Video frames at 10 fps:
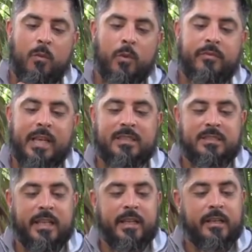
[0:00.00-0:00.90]
With that
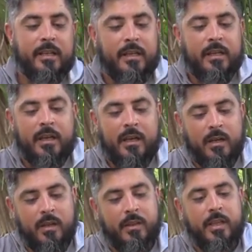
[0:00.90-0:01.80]
said,
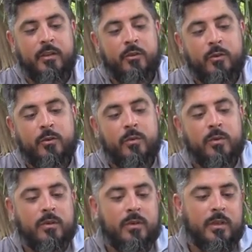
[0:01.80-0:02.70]
they do
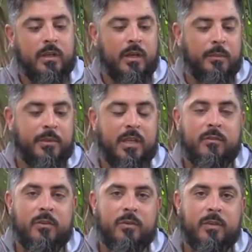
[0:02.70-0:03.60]

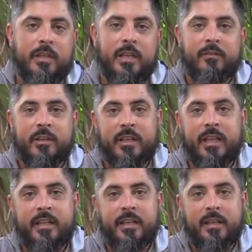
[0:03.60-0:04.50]
give you a kind of a good
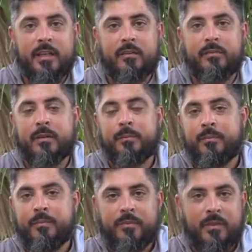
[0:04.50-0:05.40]
idea of
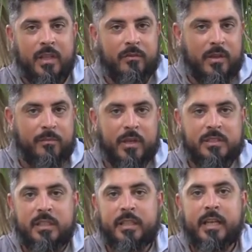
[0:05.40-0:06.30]
if you have
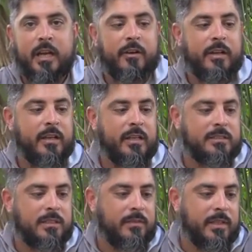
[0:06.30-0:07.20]
bucks in the area
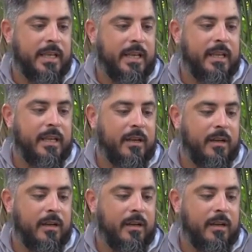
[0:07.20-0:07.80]
and stuff like that.